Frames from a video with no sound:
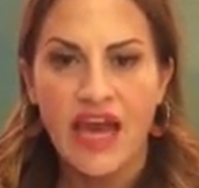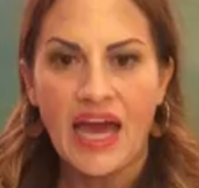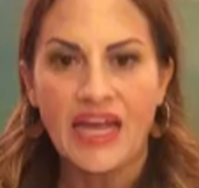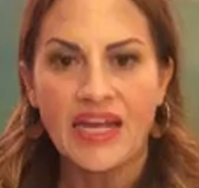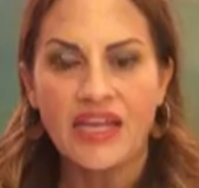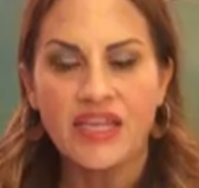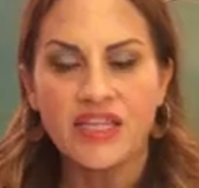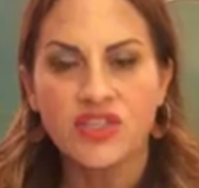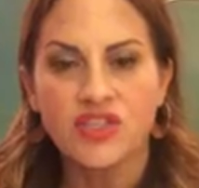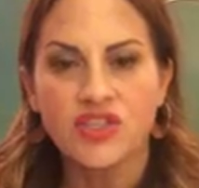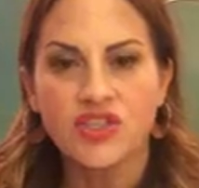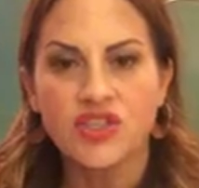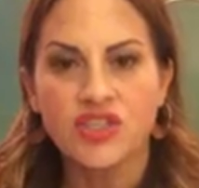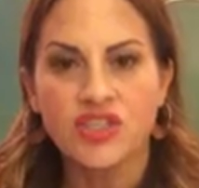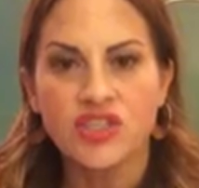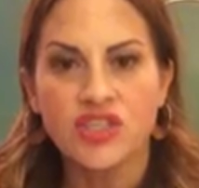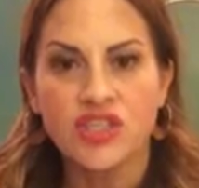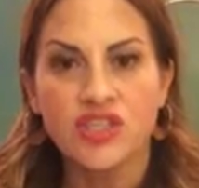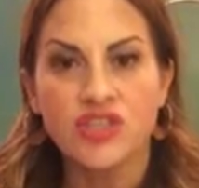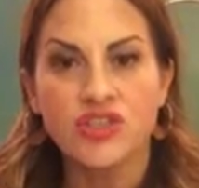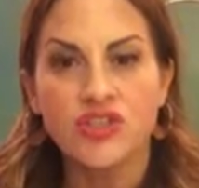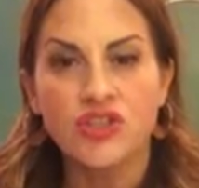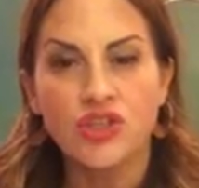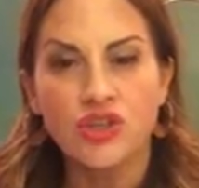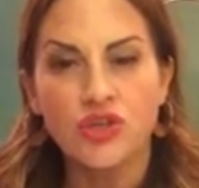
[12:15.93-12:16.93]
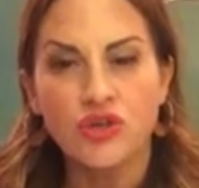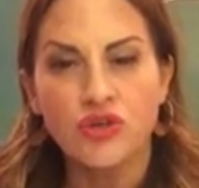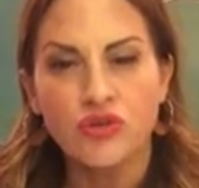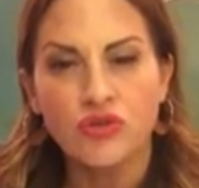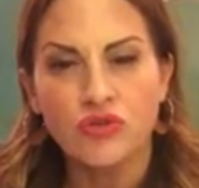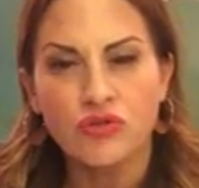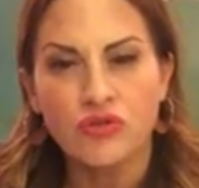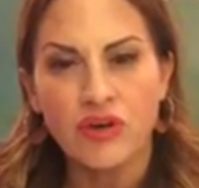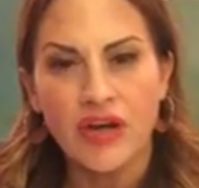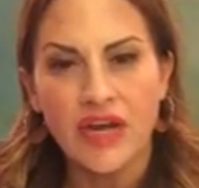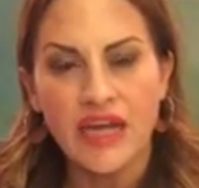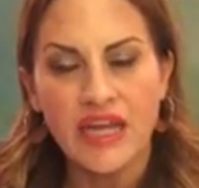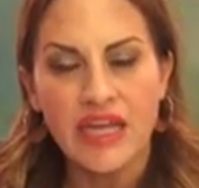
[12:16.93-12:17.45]
And it's just a
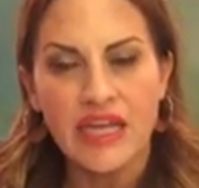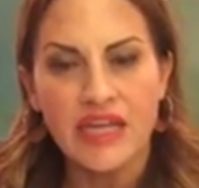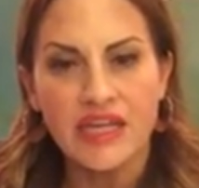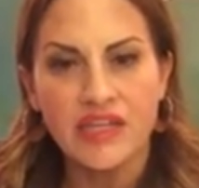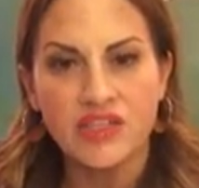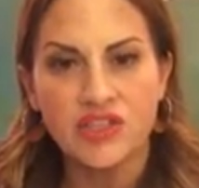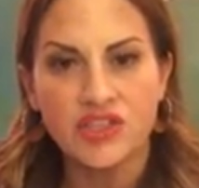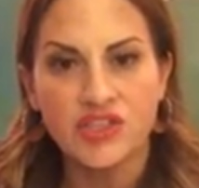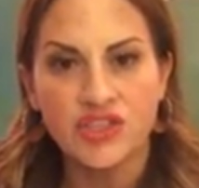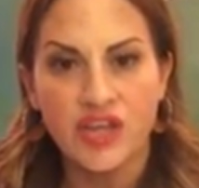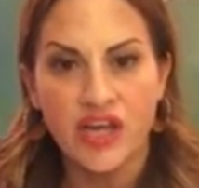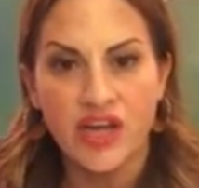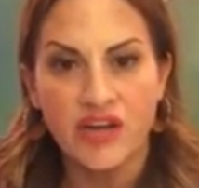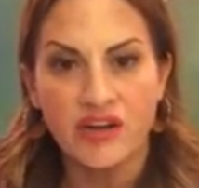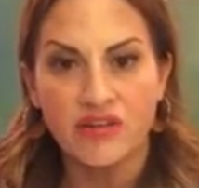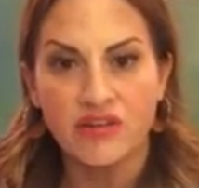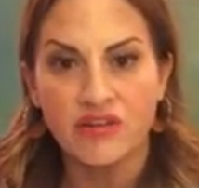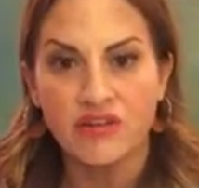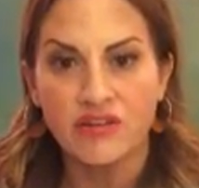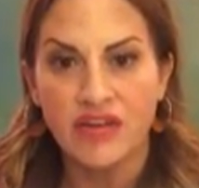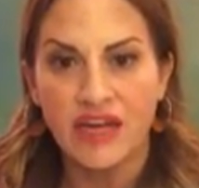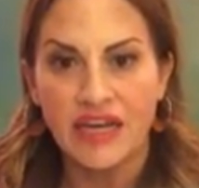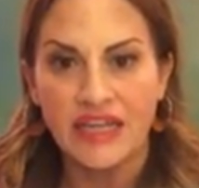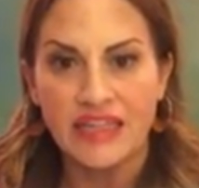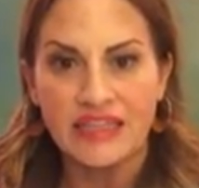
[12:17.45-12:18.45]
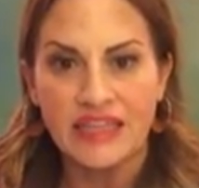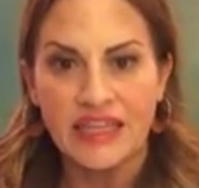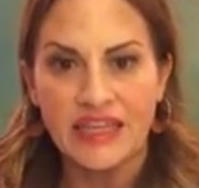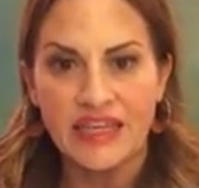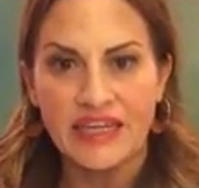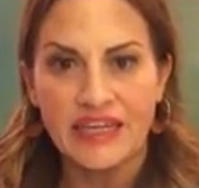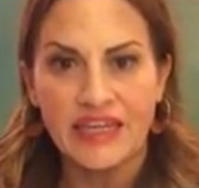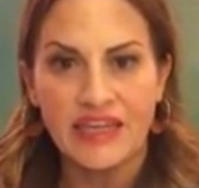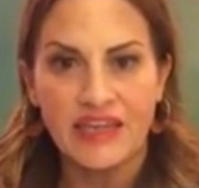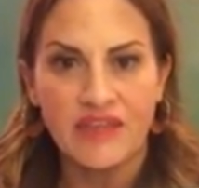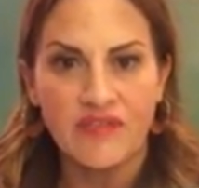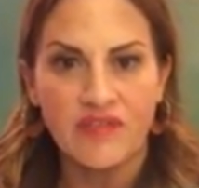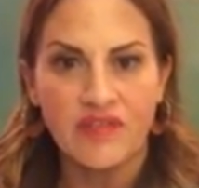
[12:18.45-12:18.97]
great general
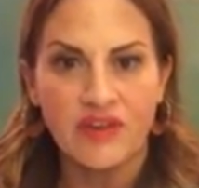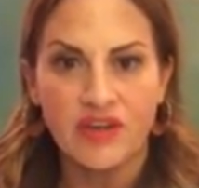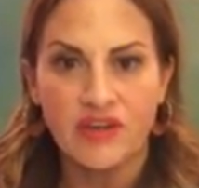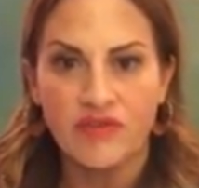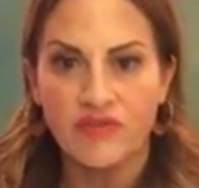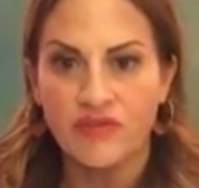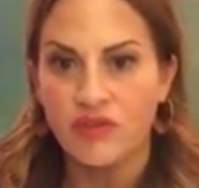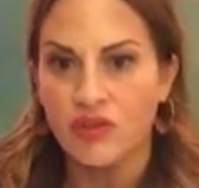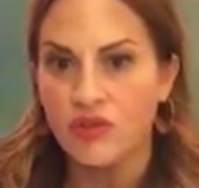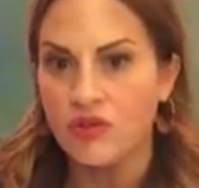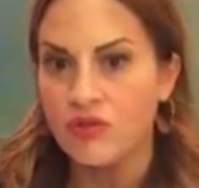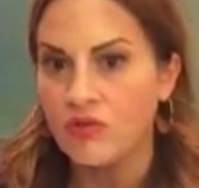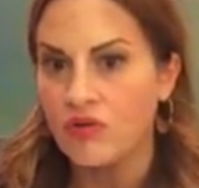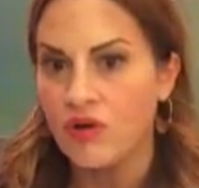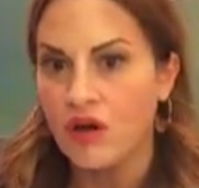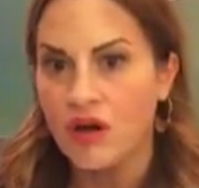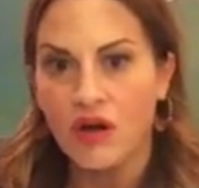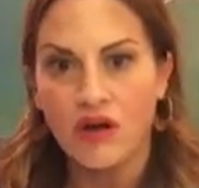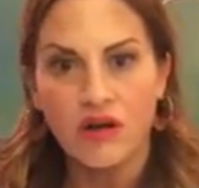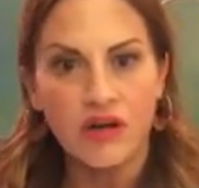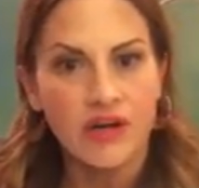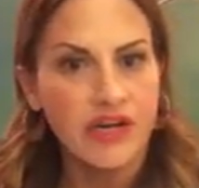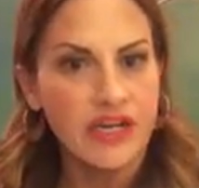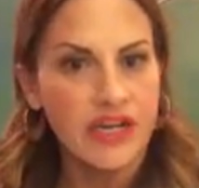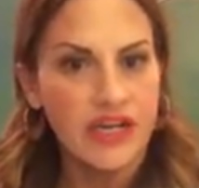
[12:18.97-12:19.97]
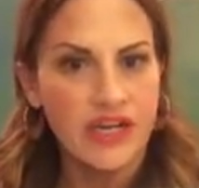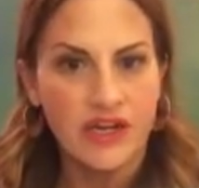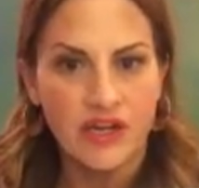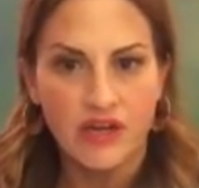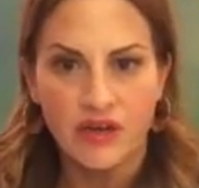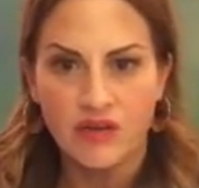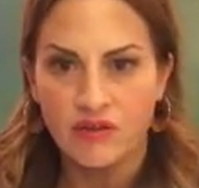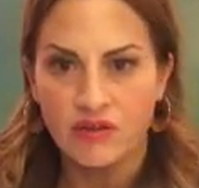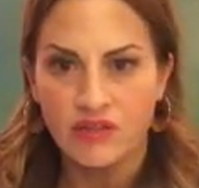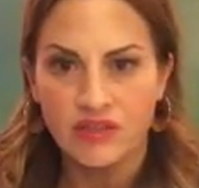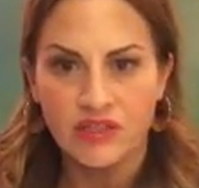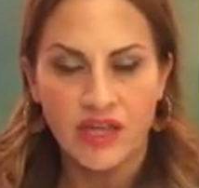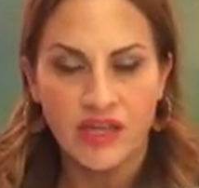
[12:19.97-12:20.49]
guideline, even if you already
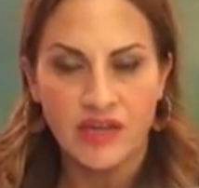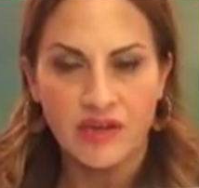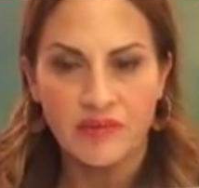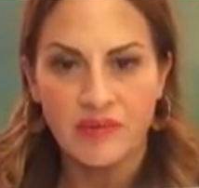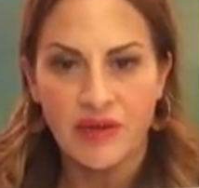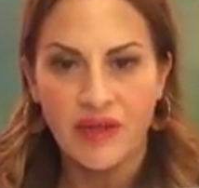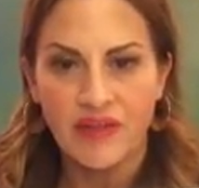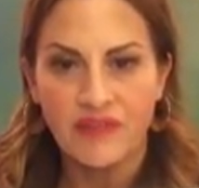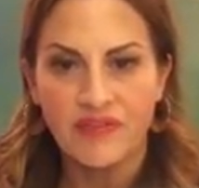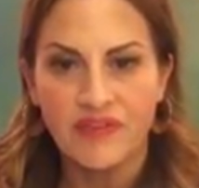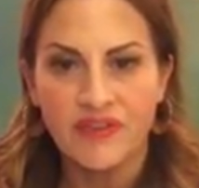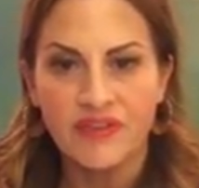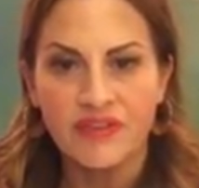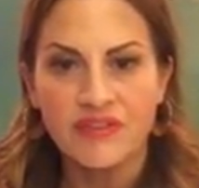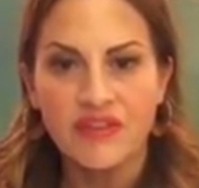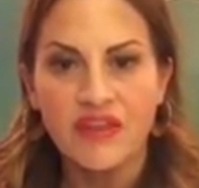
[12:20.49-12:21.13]
know a lot about this.